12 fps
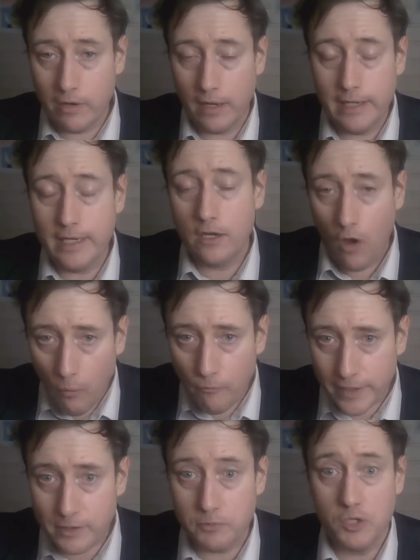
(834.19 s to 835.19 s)
elite
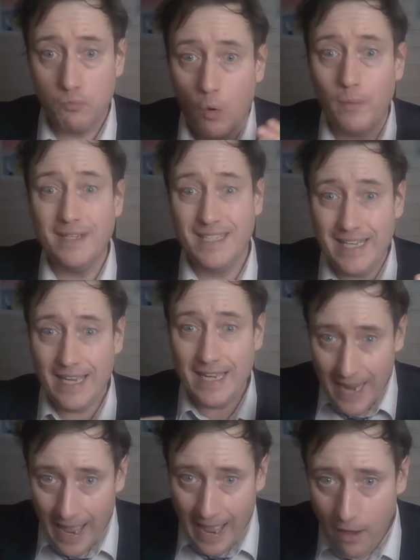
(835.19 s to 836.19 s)
conflict, which is what we're seeing
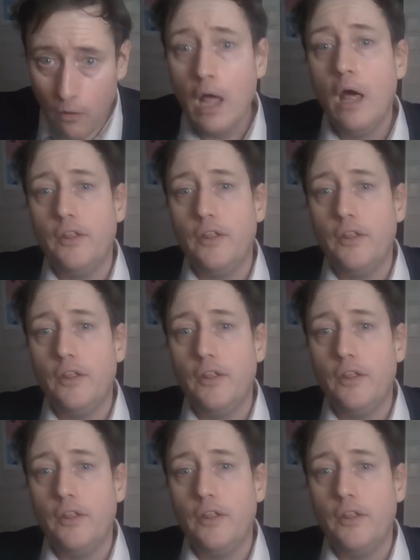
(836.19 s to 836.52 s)
now.